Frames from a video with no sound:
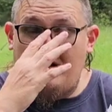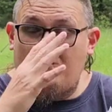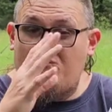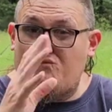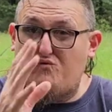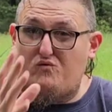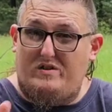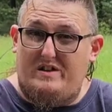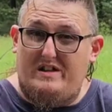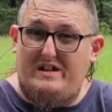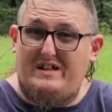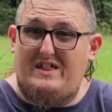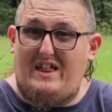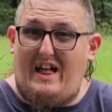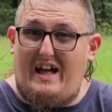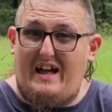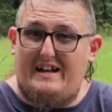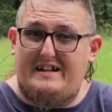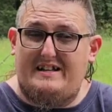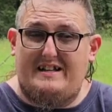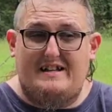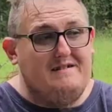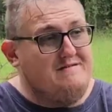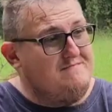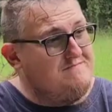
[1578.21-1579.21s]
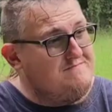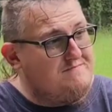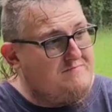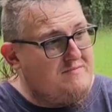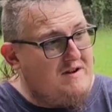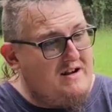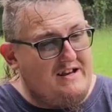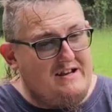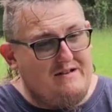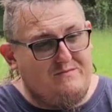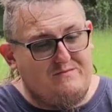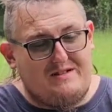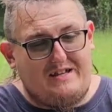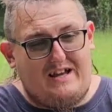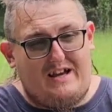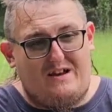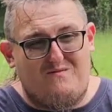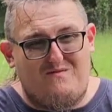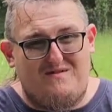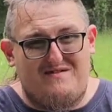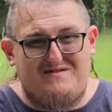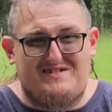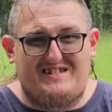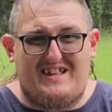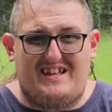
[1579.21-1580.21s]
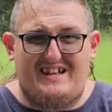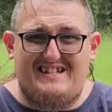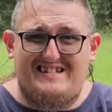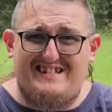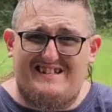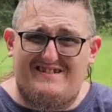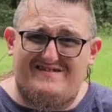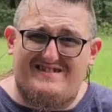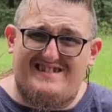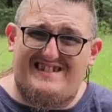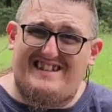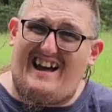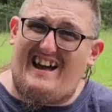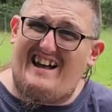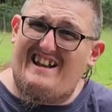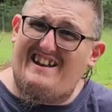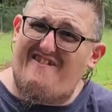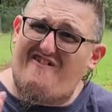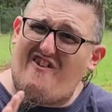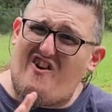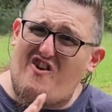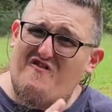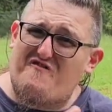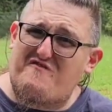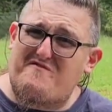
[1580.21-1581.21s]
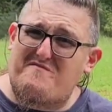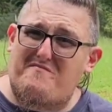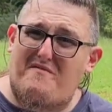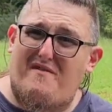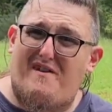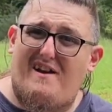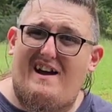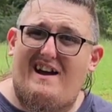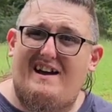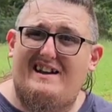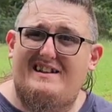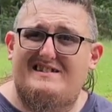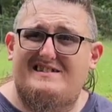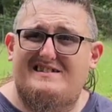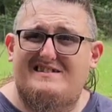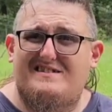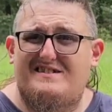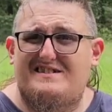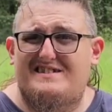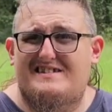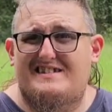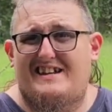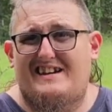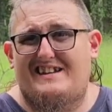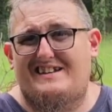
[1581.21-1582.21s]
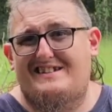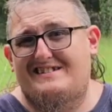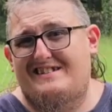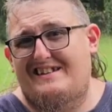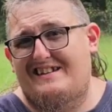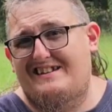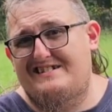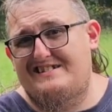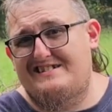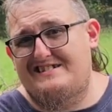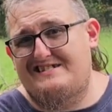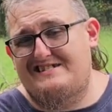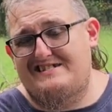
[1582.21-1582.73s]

Really liked it, but it was kind of one of those things that's kind of overpriced, so it's kind of like,